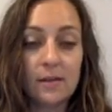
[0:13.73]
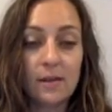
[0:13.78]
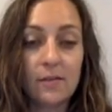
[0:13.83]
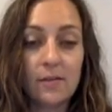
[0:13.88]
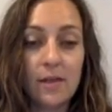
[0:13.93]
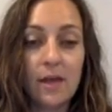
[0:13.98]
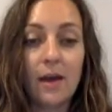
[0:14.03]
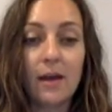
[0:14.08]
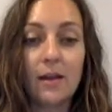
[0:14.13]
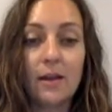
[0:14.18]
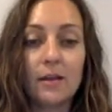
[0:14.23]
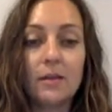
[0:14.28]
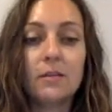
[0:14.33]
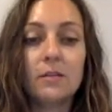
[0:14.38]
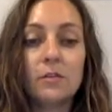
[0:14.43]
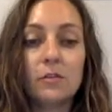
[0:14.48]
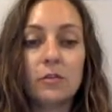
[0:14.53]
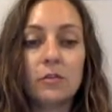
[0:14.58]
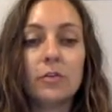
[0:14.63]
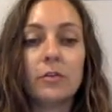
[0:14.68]
And that
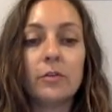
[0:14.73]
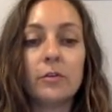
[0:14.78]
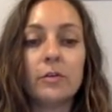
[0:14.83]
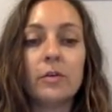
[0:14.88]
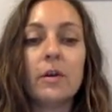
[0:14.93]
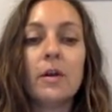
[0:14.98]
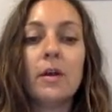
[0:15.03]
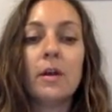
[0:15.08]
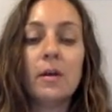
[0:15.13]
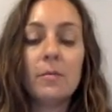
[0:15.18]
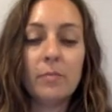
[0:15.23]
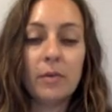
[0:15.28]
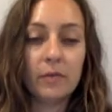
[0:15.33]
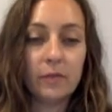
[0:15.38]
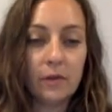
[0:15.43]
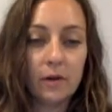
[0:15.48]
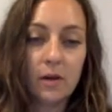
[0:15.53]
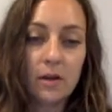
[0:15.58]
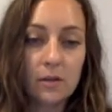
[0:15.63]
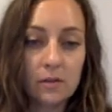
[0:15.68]
is true, but
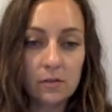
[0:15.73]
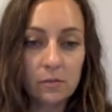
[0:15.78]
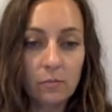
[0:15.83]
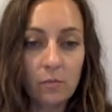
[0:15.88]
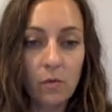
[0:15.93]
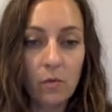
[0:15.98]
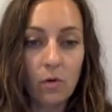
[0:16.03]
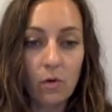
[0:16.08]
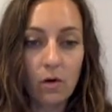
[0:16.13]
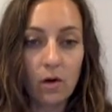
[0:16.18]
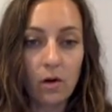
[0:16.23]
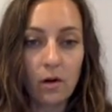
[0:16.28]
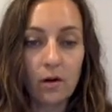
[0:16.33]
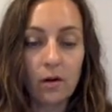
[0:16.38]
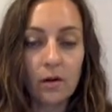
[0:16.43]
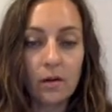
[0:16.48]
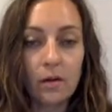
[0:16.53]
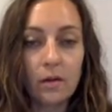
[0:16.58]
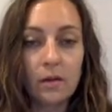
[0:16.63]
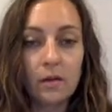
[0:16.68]
there is
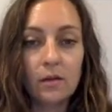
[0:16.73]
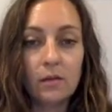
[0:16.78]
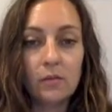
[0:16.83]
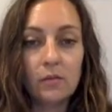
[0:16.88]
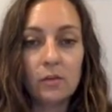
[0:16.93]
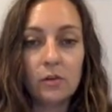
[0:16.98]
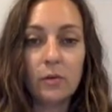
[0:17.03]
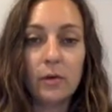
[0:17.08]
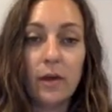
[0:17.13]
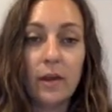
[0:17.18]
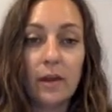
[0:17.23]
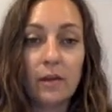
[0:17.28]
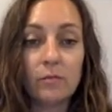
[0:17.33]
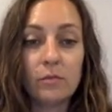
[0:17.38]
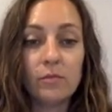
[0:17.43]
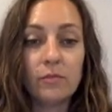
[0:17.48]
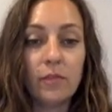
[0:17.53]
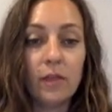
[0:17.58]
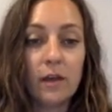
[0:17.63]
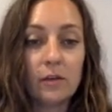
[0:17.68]
more to it, and
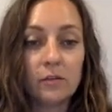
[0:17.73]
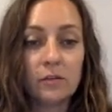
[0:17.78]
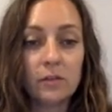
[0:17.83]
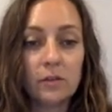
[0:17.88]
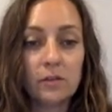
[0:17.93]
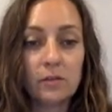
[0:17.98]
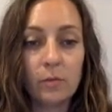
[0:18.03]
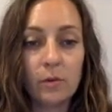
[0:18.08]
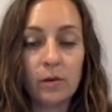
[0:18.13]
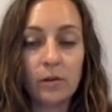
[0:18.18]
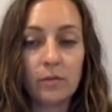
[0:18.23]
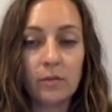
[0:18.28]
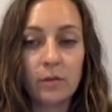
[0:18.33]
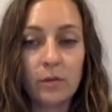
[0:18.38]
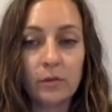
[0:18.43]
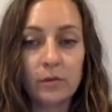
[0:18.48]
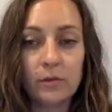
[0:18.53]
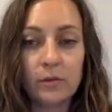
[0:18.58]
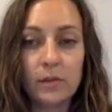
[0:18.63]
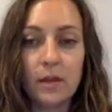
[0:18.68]
reflection is one of
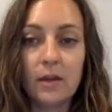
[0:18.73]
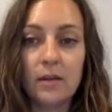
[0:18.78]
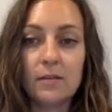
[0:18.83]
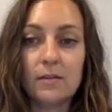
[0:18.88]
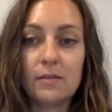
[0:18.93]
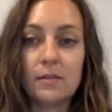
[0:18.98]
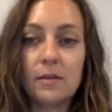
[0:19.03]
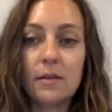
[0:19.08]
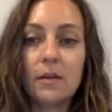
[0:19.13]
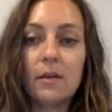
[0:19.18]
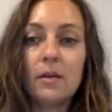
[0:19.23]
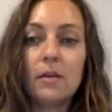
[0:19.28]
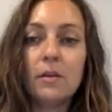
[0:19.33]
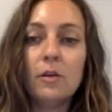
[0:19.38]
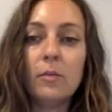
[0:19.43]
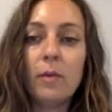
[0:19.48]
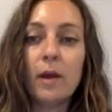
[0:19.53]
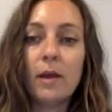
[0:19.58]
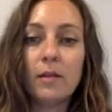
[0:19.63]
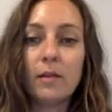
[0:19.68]
those things. You
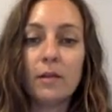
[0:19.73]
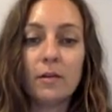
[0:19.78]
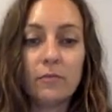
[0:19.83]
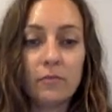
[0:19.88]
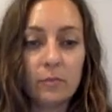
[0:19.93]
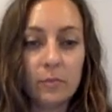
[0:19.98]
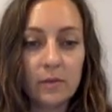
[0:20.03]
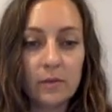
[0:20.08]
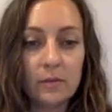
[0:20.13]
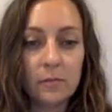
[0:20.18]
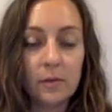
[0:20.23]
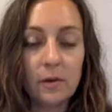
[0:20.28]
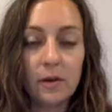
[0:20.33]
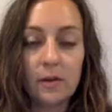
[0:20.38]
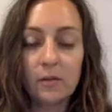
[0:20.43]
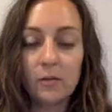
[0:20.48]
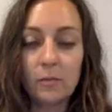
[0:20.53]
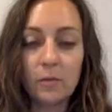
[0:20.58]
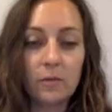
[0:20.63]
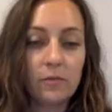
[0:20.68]
might learn from
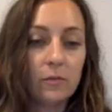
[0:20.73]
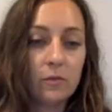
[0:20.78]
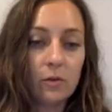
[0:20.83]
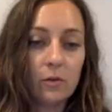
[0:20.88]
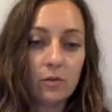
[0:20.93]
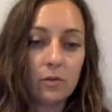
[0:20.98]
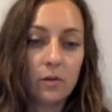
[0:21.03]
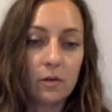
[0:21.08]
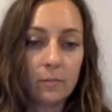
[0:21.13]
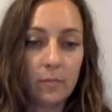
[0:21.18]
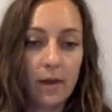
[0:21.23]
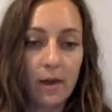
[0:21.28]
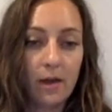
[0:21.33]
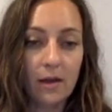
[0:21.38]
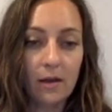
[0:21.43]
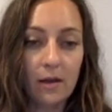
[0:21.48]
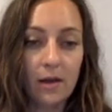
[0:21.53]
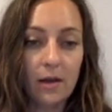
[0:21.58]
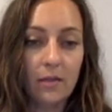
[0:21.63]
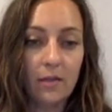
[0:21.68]
experience, but if you don't look
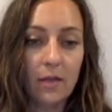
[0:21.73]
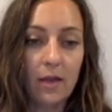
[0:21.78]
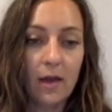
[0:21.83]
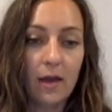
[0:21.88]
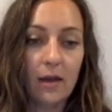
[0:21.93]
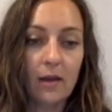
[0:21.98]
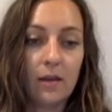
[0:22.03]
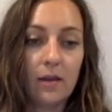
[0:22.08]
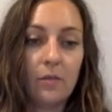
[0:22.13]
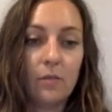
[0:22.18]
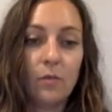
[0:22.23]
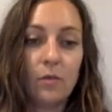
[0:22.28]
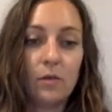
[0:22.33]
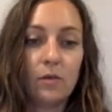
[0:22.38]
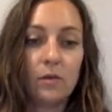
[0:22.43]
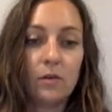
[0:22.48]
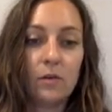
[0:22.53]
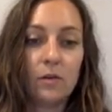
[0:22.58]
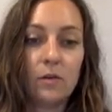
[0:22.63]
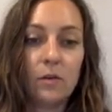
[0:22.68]
back on that and
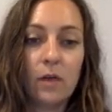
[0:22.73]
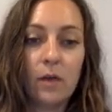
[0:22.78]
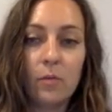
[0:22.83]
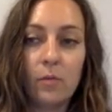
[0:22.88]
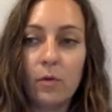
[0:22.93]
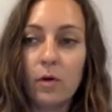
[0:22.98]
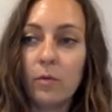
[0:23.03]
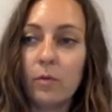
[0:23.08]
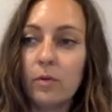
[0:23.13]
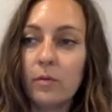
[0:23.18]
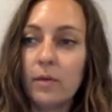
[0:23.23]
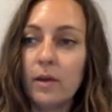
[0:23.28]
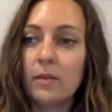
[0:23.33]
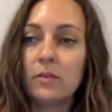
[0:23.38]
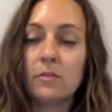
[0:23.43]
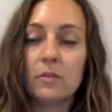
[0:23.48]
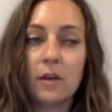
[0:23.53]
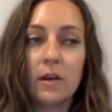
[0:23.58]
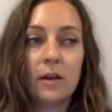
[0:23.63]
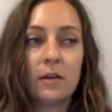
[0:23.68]
wonder, okay, what were my
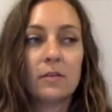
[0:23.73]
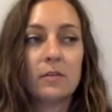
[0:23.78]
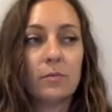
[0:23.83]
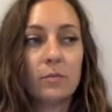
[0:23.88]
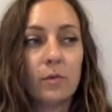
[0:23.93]
strengths?